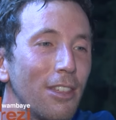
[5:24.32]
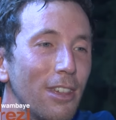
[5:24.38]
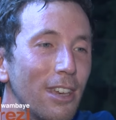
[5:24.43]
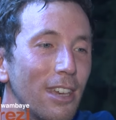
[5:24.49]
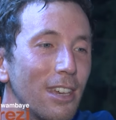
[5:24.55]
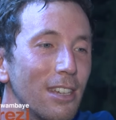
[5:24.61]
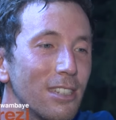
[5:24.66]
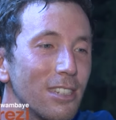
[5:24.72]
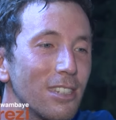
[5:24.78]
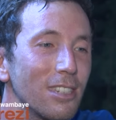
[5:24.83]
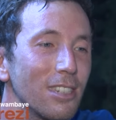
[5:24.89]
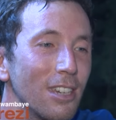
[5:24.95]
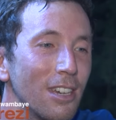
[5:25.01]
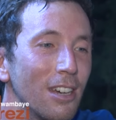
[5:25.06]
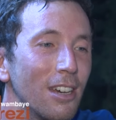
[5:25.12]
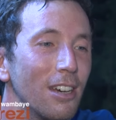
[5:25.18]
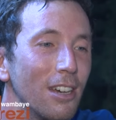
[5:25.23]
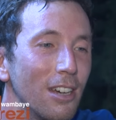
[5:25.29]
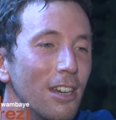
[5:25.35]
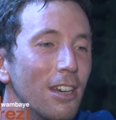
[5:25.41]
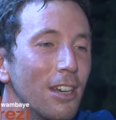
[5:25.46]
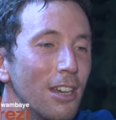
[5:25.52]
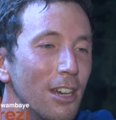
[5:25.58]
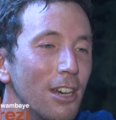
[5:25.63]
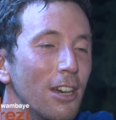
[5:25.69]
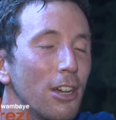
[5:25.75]
think it's
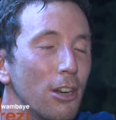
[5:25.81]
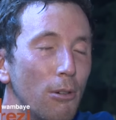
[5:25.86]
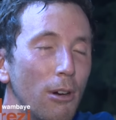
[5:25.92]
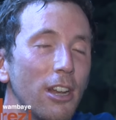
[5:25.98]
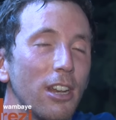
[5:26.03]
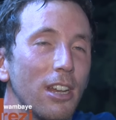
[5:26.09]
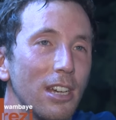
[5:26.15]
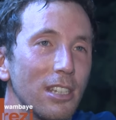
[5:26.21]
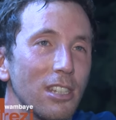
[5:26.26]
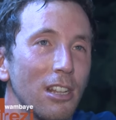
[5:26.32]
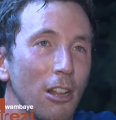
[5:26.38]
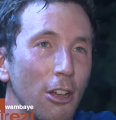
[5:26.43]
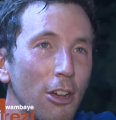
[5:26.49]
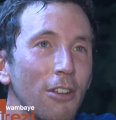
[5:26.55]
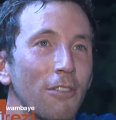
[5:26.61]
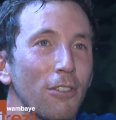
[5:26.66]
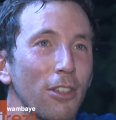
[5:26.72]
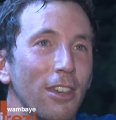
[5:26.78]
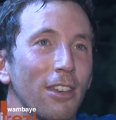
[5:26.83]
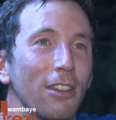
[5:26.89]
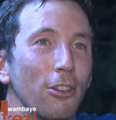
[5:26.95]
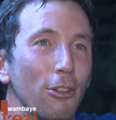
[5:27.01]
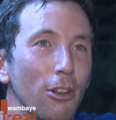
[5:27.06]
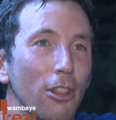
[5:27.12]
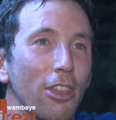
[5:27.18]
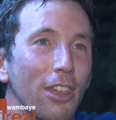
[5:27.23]
Rwanda has a lot of
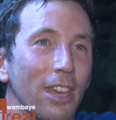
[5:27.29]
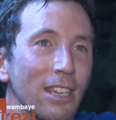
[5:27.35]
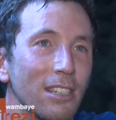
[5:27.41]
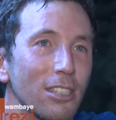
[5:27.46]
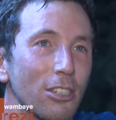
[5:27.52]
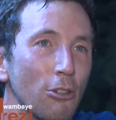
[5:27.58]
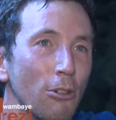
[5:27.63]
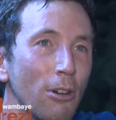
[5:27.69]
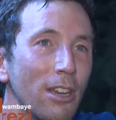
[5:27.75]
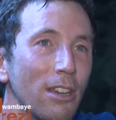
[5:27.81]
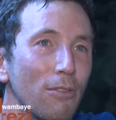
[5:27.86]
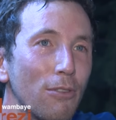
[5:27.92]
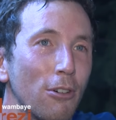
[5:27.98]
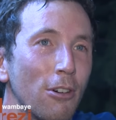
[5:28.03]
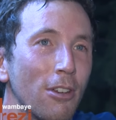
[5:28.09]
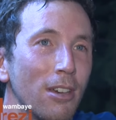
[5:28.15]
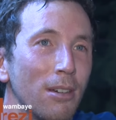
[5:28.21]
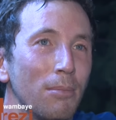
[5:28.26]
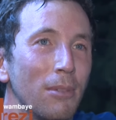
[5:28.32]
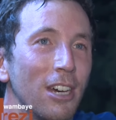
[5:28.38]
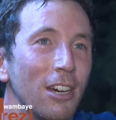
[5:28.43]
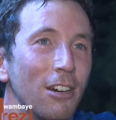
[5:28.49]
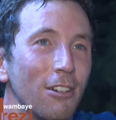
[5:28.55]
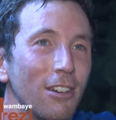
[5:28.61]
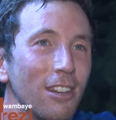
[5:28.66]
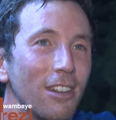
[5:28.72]
good things going for them
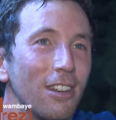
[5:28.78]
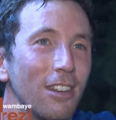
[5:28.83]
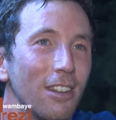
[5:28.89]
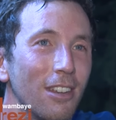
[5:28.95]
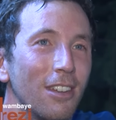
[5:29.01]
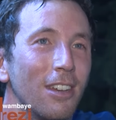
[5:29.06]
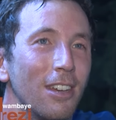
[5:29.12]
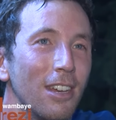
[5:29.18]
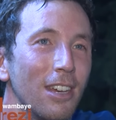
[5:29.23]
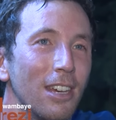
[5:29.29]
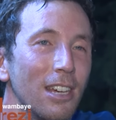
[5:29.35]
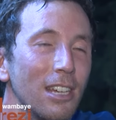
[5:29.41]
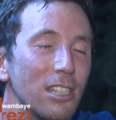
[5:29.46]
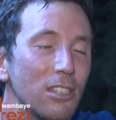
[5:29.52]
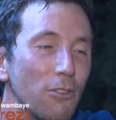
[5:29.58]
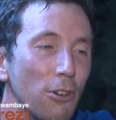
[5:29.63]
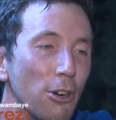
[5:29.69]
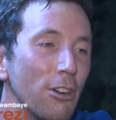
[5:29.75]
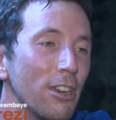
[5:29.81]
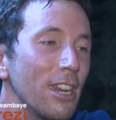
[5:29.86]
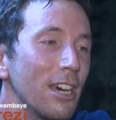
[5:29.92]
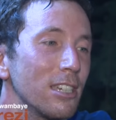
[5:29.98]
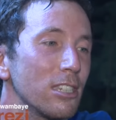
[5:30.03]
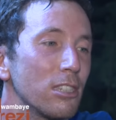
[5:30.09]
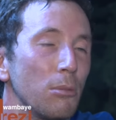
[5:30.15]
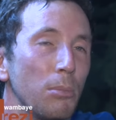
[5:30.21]
now, and it's very
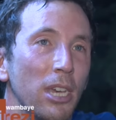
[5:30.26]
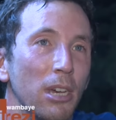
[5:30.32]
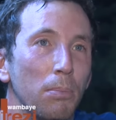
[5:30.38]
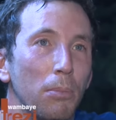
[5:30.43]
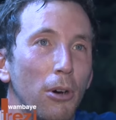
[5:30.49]
nice to be a